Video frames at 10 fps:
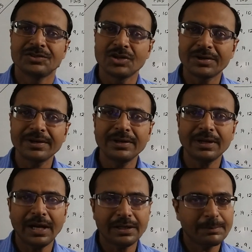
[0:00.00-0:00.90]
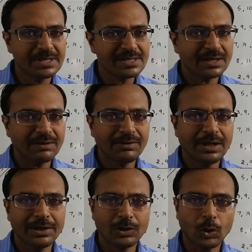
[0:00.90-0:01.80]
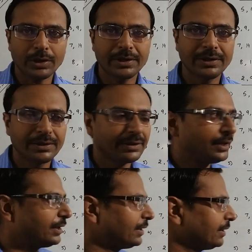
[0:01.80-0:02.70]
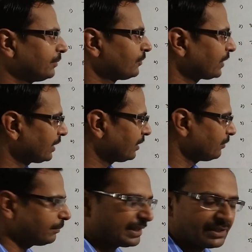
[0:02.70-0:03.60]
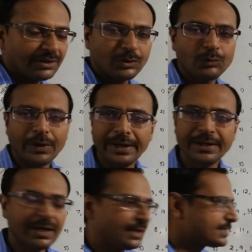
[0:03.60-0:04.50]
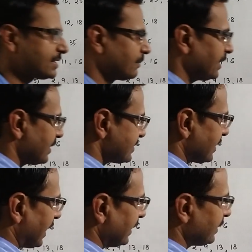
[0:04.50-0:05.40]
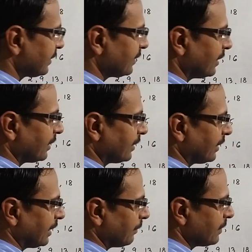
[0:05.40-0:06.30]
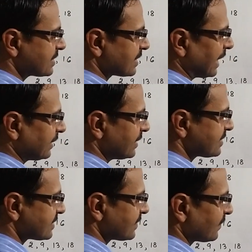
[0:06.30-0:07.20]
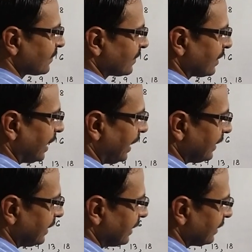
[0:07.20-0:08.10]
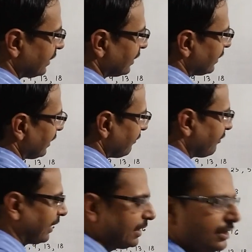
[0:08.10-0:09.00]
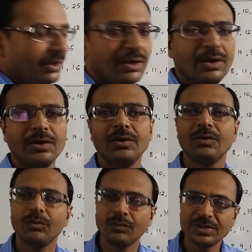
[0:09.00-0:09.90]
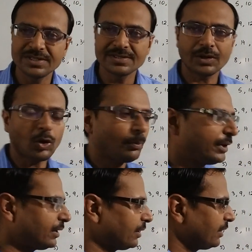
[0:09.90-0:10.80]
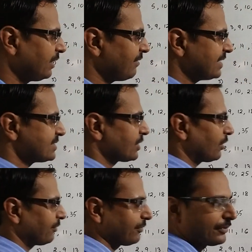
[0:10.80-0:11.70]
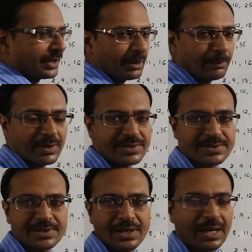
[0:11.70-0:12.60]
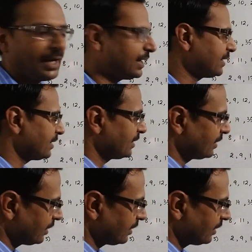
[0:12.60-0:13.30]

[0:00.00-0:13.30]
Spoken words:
Children at the basic level are taught the method to find the LCM, that is they write the numbers like this and then they find which is the common divisor of the numbers and